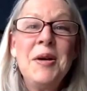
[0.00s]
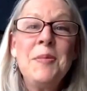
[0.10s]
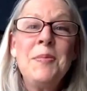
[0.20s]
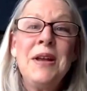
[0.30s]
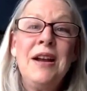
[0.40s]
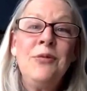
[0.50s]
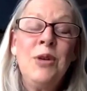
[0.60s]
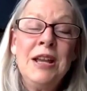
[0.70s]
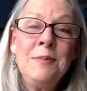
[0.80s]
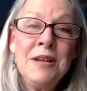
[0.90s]
But I've
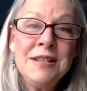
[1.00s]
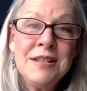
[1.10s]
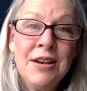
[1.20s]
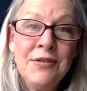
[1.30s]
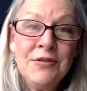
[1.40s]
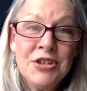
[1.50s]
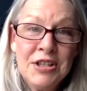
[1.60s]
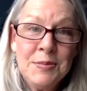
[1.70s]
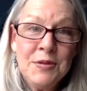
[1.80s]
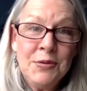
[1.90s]
weighed myself
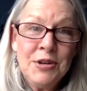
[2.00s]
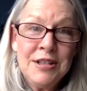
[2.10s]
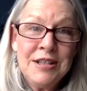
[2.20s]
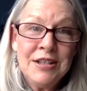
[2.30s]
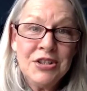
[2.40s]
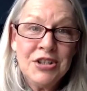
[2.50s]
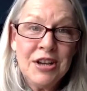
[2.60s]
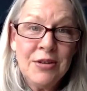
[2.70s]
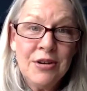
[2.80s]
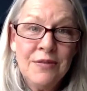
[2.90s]
just before I take a
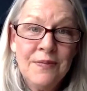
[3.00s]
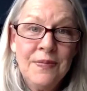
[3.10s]
shower,